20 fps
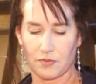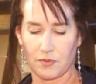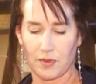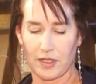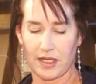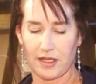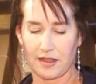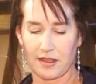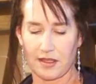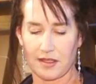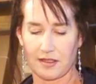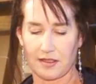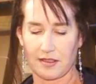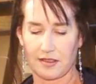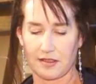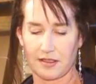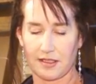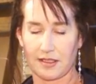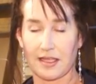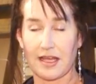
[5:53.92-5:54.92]
with
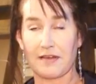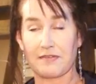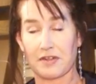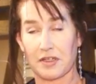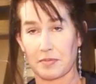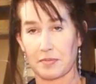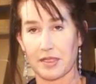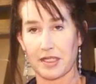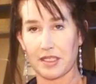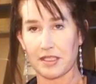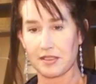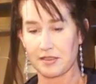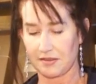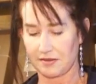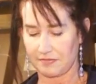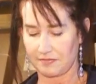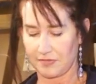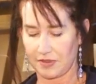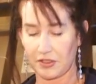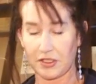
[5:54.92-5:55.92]
the lavender
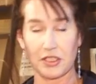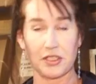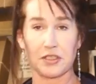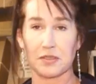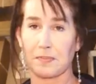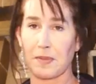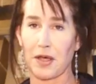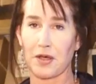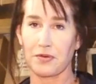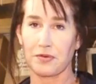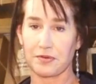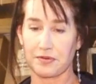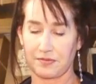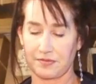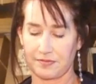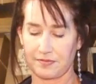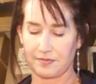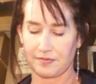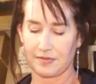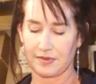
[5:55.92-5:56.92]
buds. You could use both.
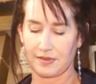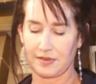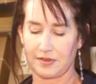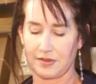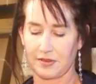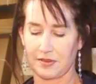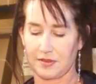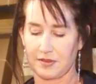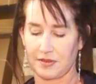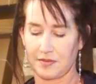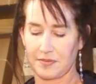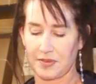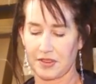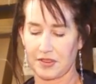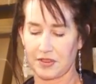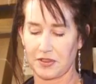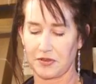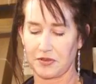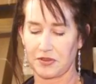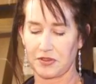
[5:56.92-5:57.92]
You
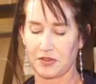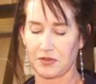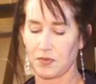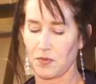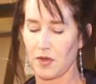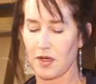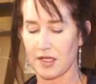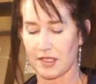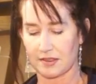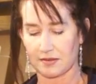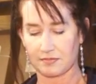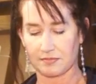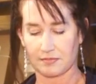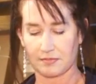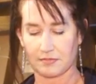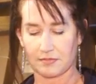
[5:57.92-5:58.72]
can use just one.